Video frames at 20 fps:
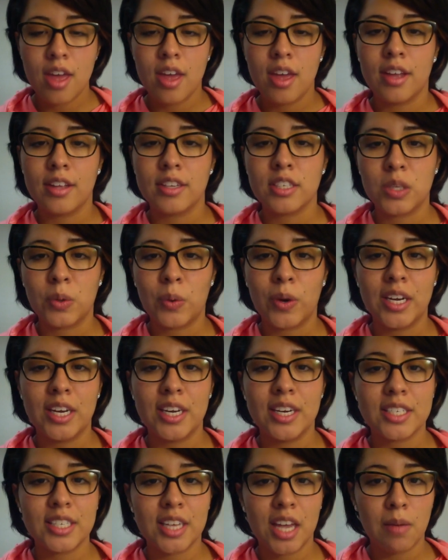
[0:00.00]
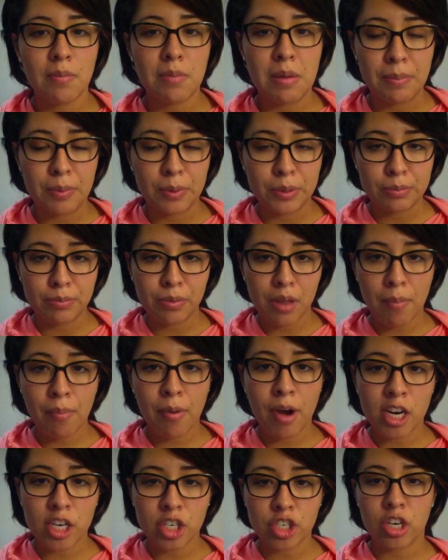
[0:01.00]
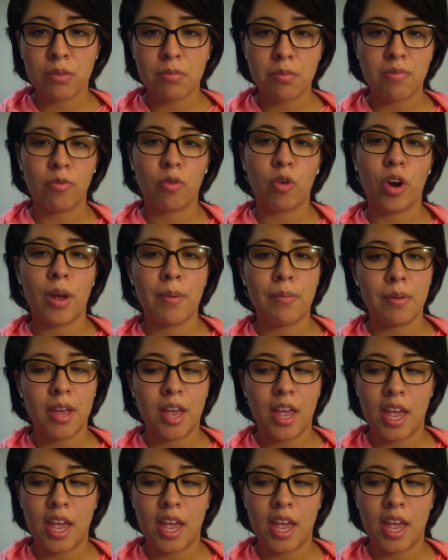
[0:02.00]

and so I need to take people's blood pressure before I'm